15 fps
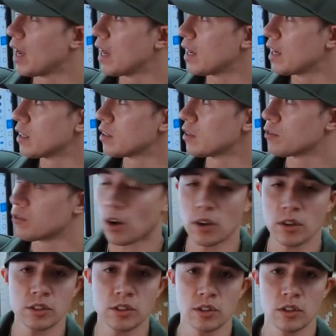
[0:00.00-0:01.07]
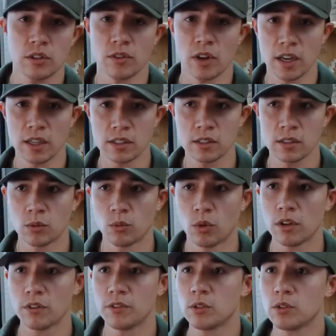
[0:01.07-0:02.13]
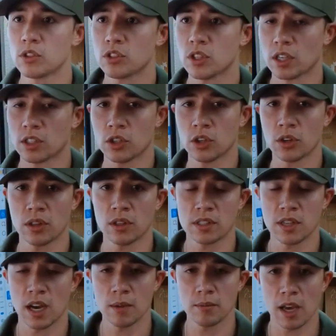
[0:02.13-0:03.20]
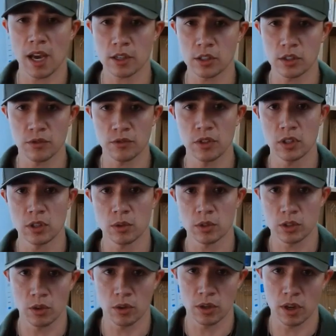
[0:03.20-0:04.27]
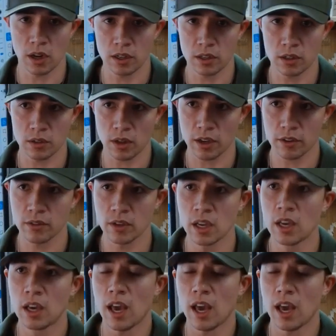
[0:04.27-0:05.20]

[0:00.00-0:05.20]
and fall into your vice, what if you just like took the time to actually feel what's going on in your life?